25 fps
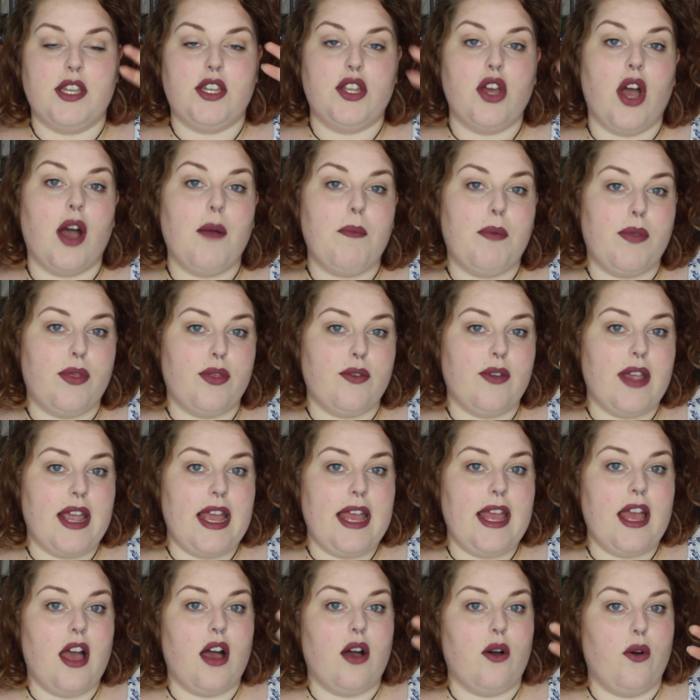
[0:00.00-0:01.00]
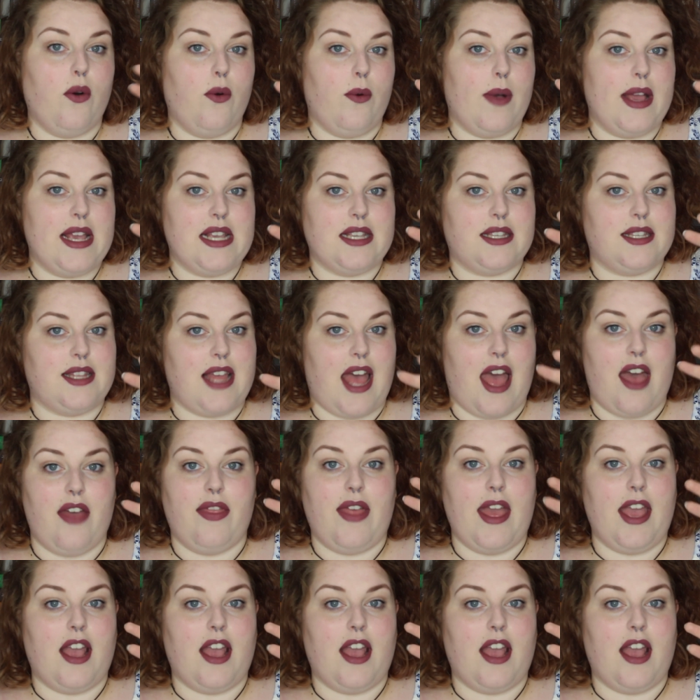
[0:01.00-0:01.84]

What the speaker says: The top 3 are always there.